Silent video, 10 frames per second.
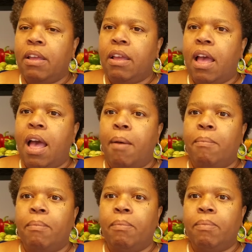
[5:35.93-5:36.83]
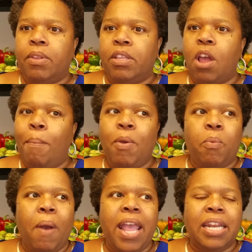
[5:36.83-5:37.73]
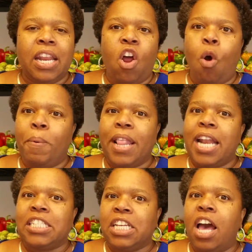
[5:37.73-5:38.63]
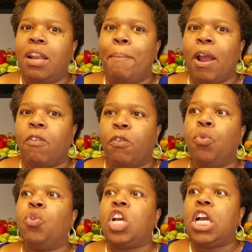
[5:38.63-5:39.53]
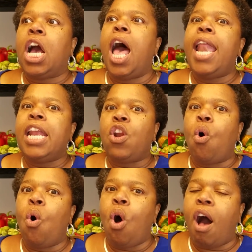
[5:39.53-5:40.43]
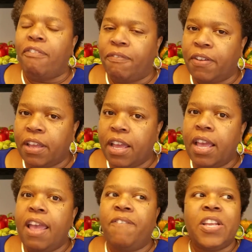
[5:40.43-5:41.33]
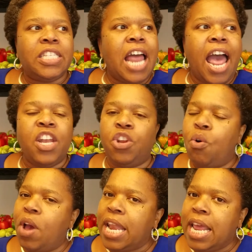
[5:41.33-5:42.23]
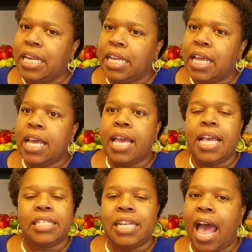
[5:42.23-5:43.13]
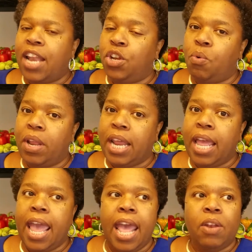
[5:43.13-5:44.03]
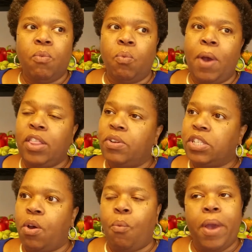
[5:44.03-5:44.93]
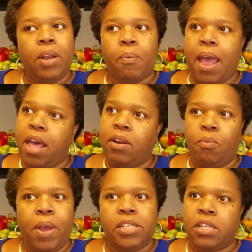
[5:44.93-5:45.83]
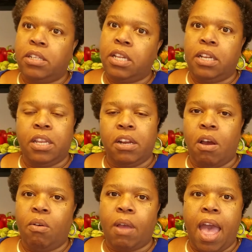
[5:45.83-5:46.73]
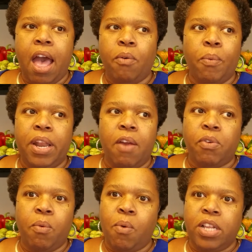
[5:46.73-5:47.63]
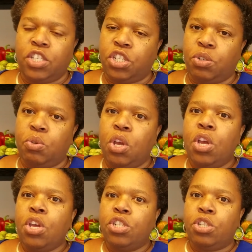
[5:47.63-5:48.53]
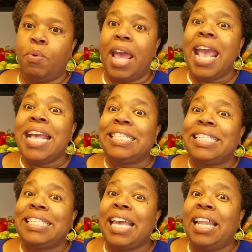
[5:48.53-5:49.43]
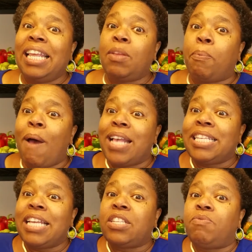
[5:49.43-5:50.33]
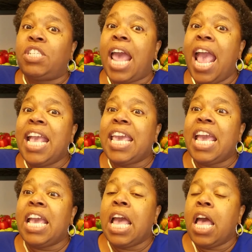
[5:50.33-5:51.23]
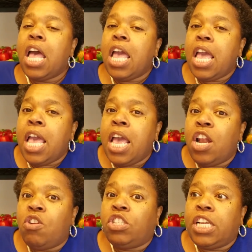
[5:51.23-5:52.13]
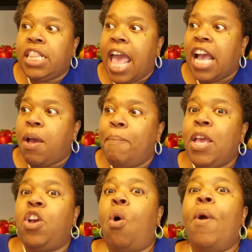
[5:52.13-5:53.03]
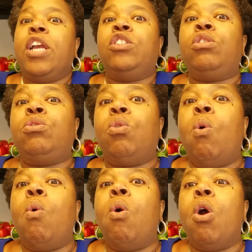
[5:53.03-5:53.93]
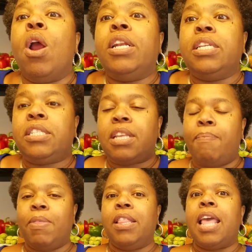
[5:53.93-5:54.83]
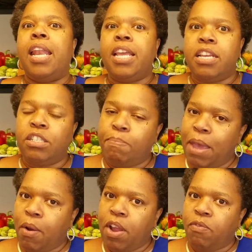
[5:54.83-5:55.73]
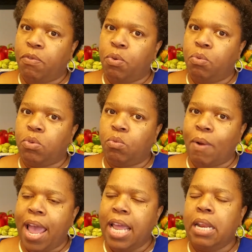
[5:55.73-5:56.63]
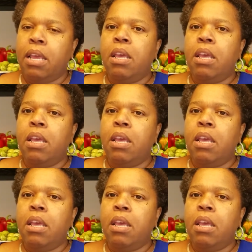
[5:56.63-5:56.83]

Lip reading: Don't be waiting and hoping that it's gonna bear fruit. Cut it off. If it's not doing it, it's not doing it. And whether it's gonna wait around and wait till whenever it wants to do it, it's still in the process of taking energy that could be going toward something that is bearing fruit, right?